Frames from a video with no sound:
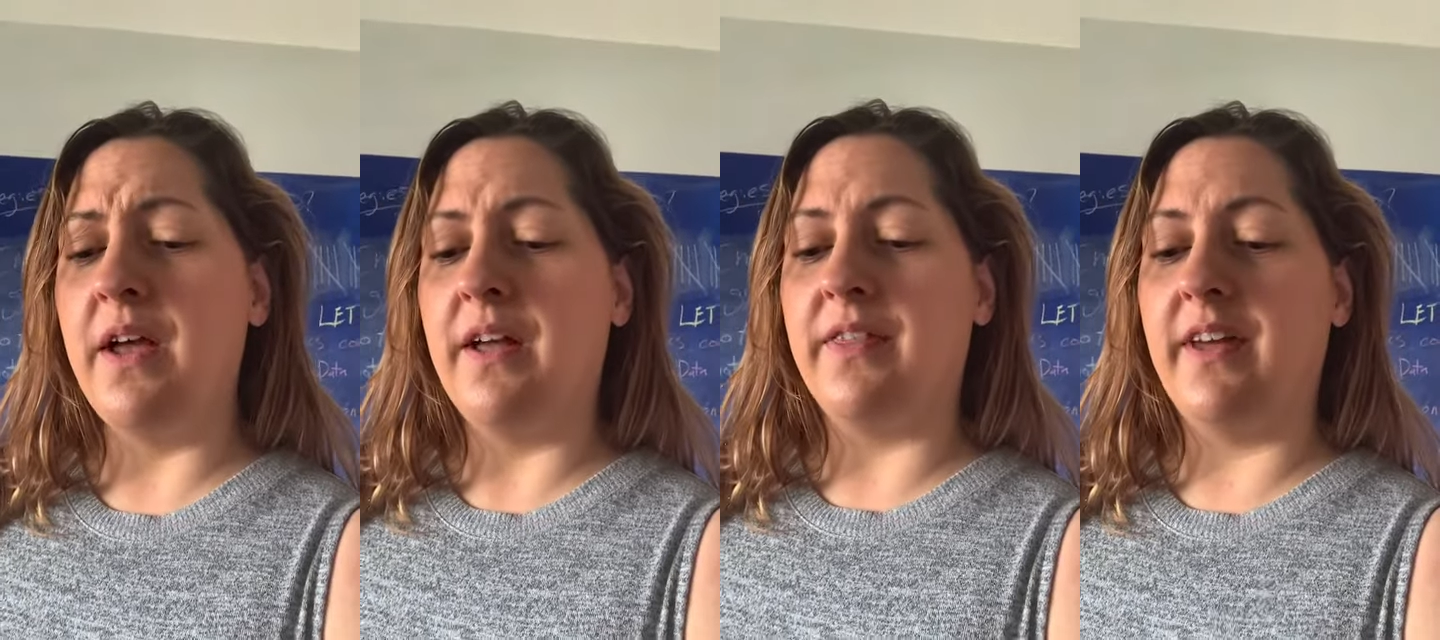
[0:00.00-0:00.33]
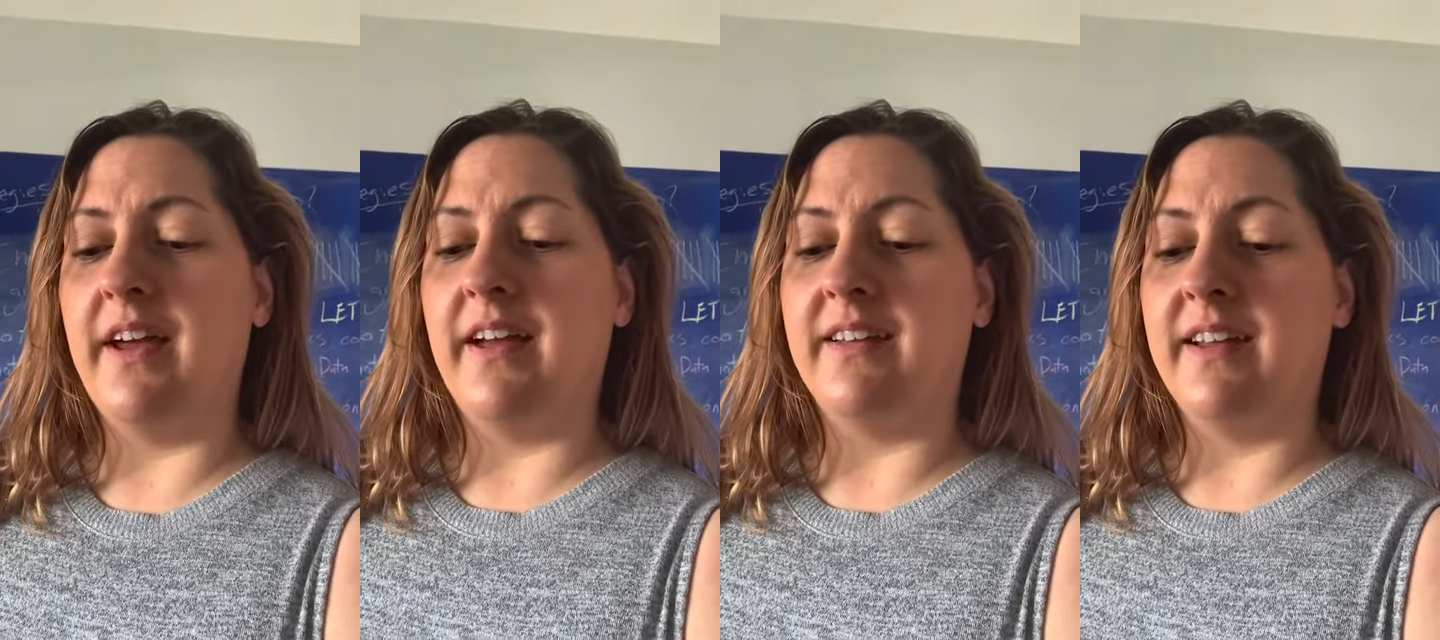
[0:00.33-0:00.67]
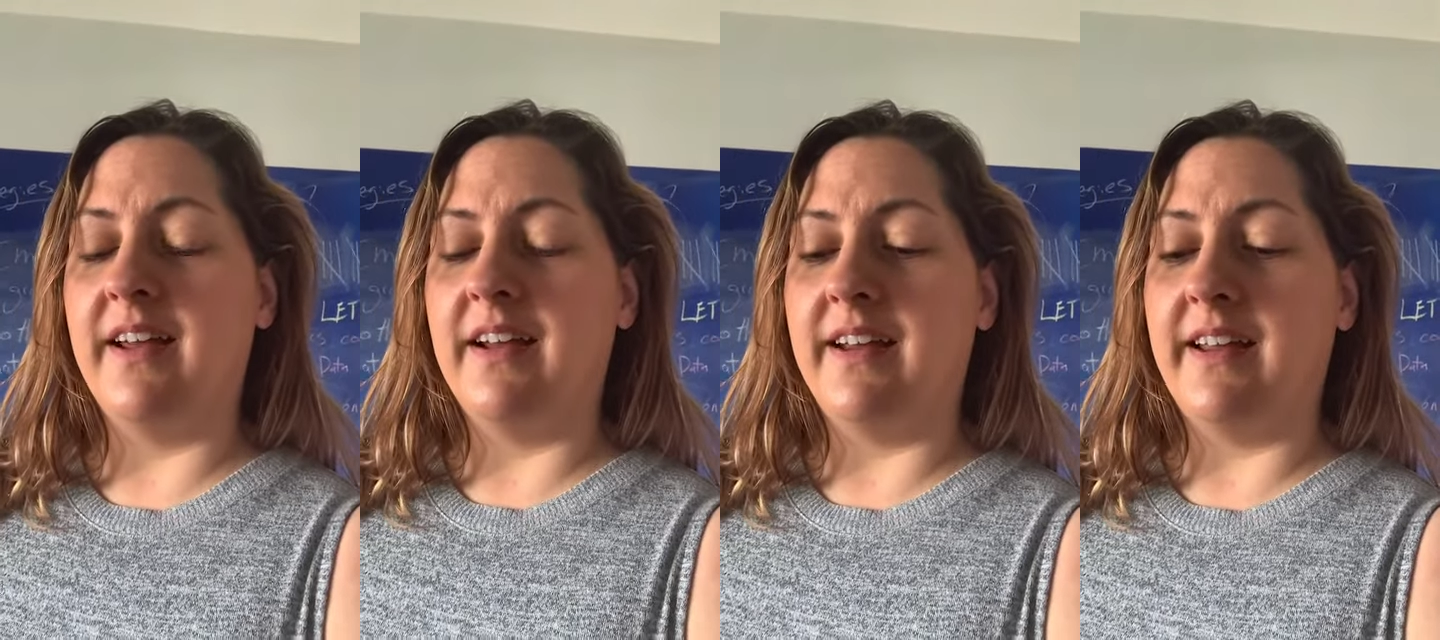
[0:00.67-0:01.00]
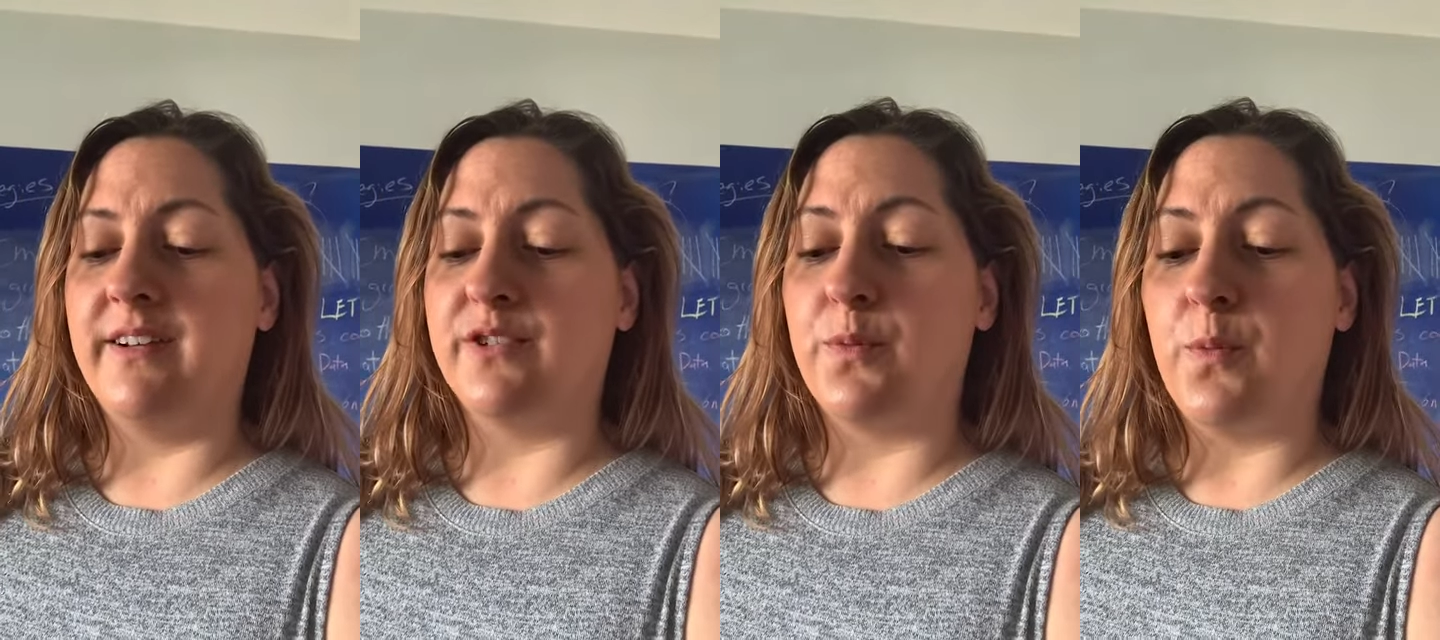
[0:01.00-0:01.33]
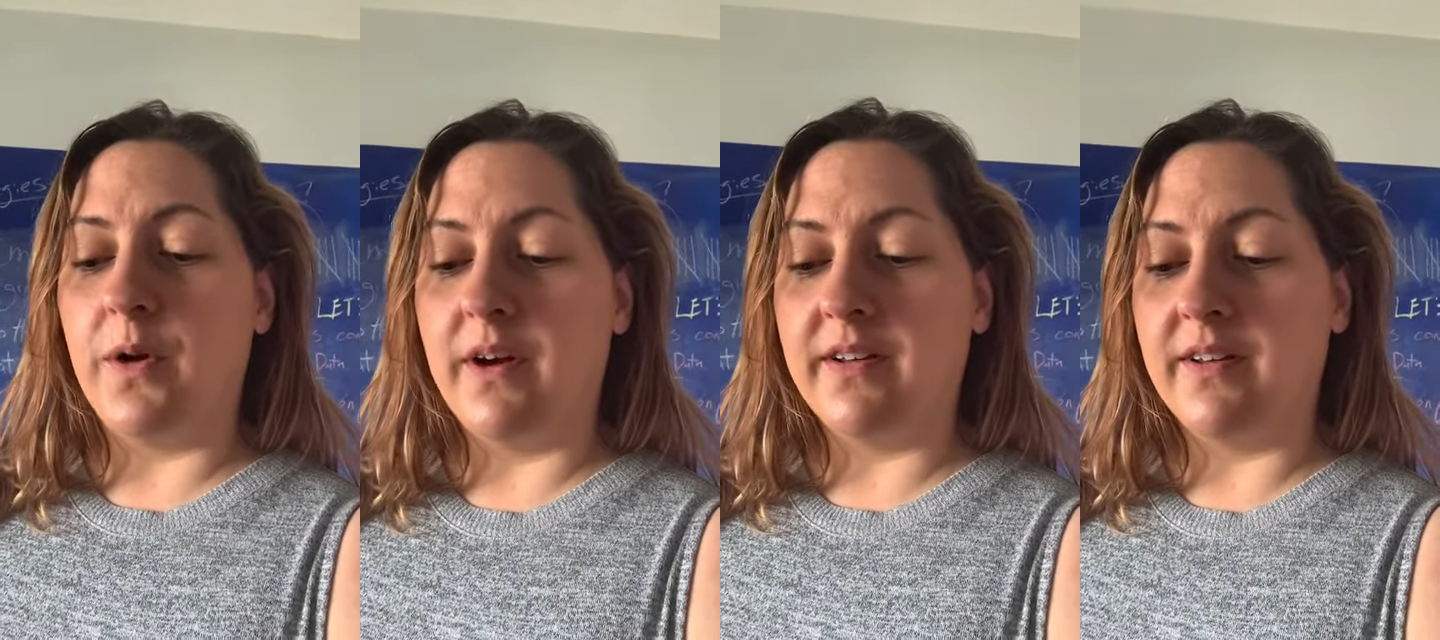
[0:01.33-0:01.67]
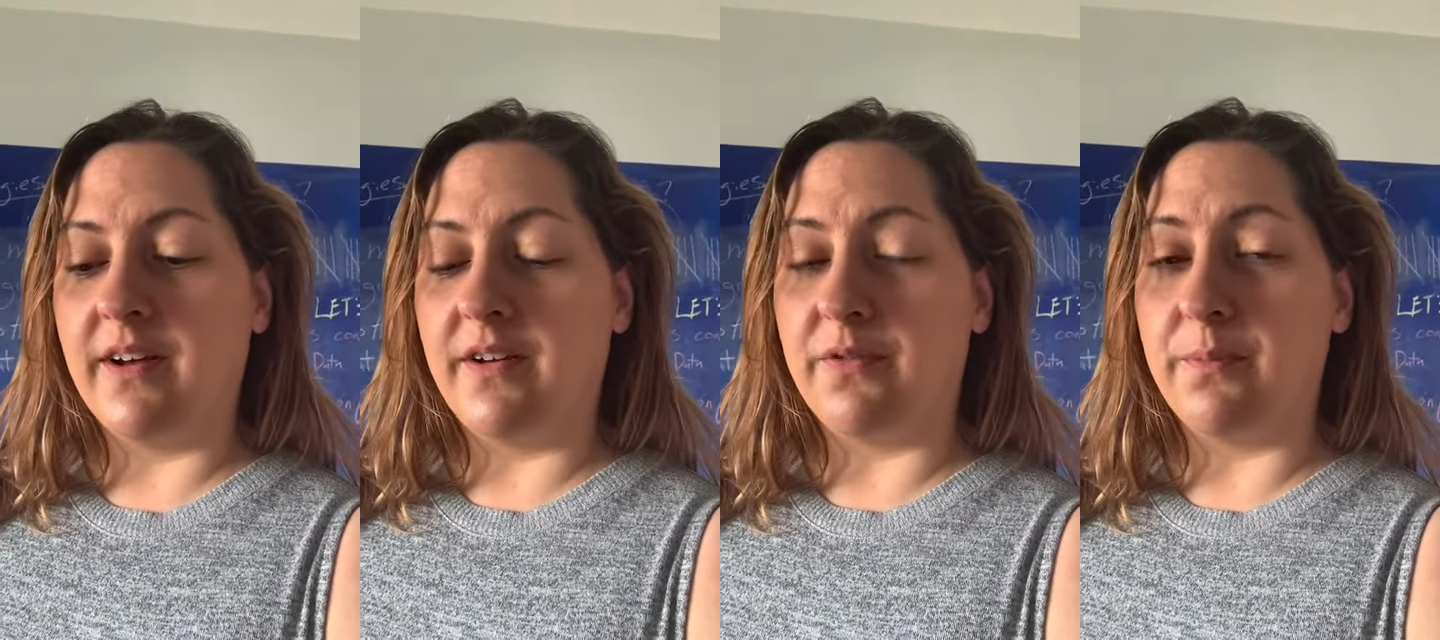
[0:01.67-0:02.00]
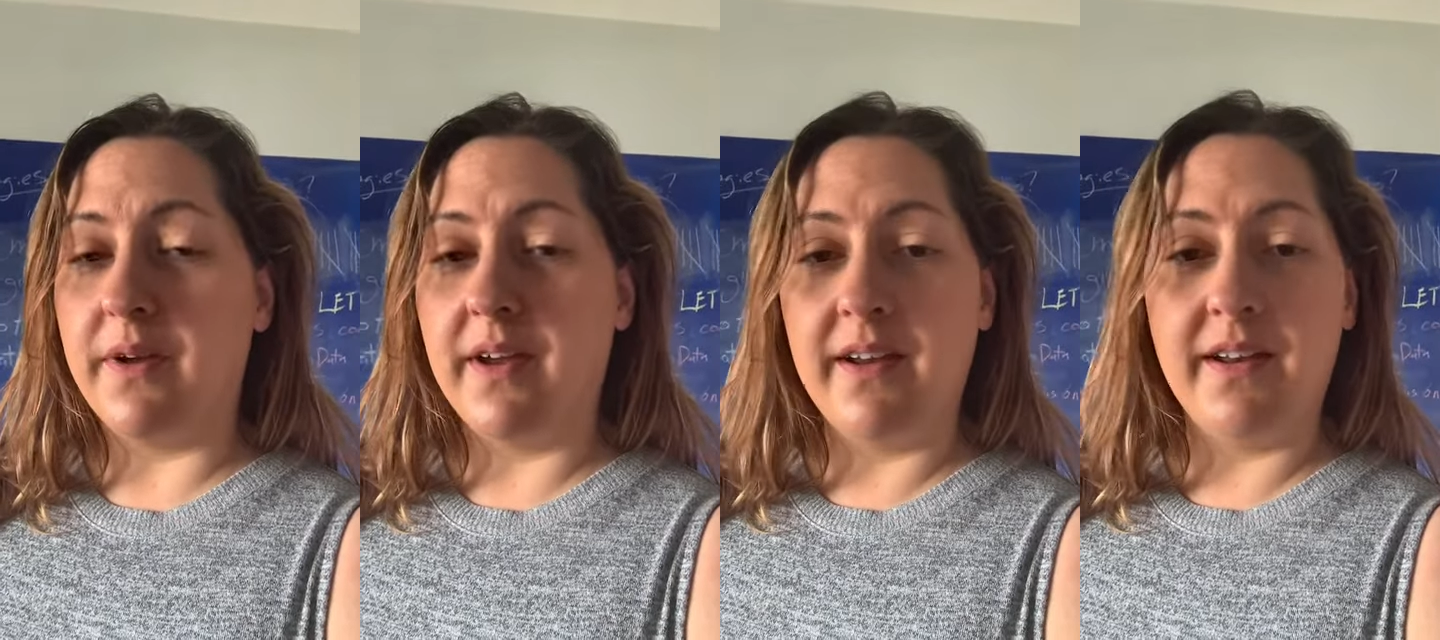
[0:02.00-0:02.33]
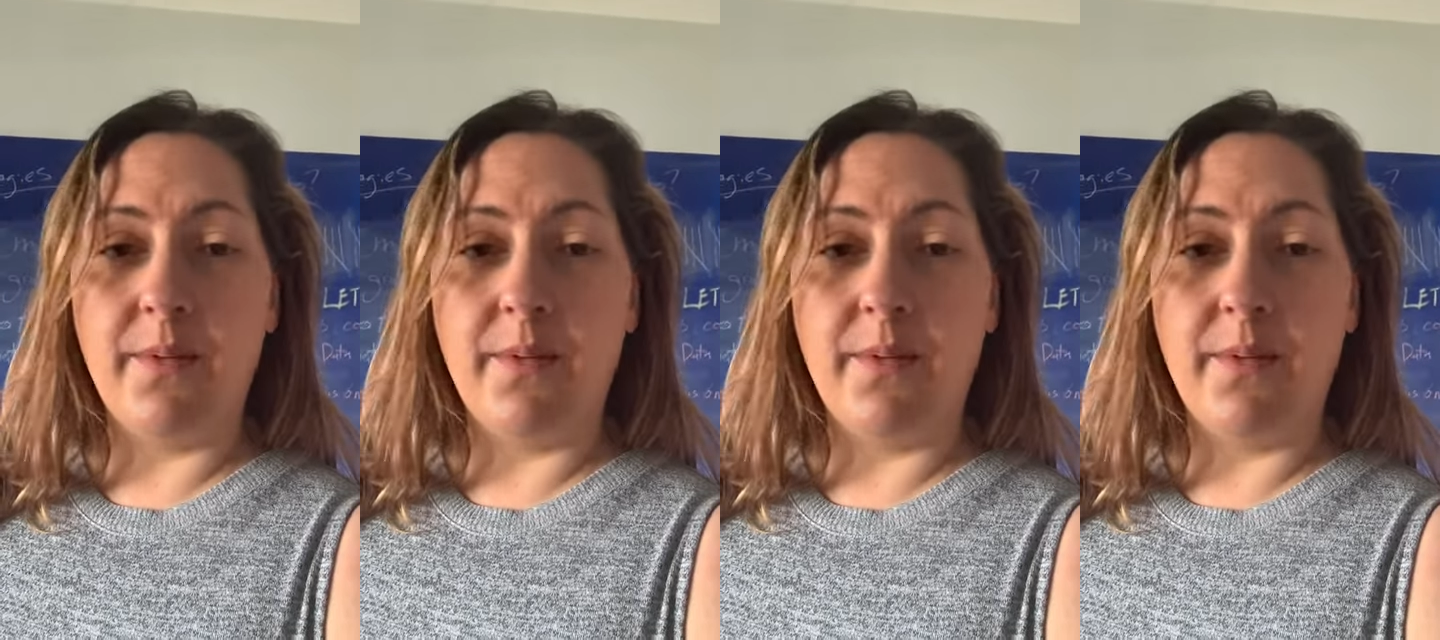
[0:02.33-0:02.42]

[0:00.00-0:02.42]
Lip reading: that it is one of many,